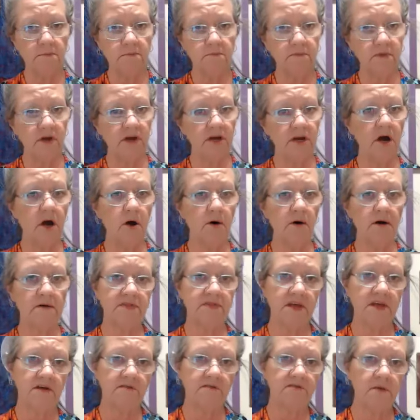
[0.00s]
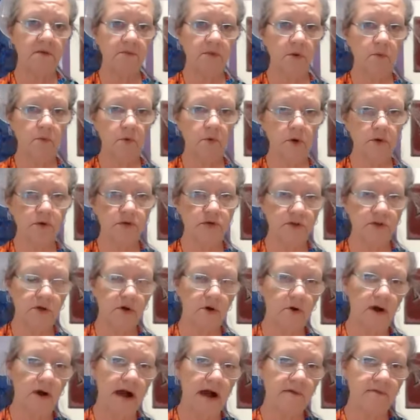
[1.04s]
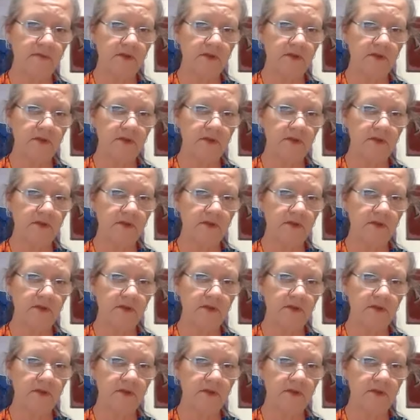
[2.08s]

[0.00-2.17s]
You know, everything from the root to the crown.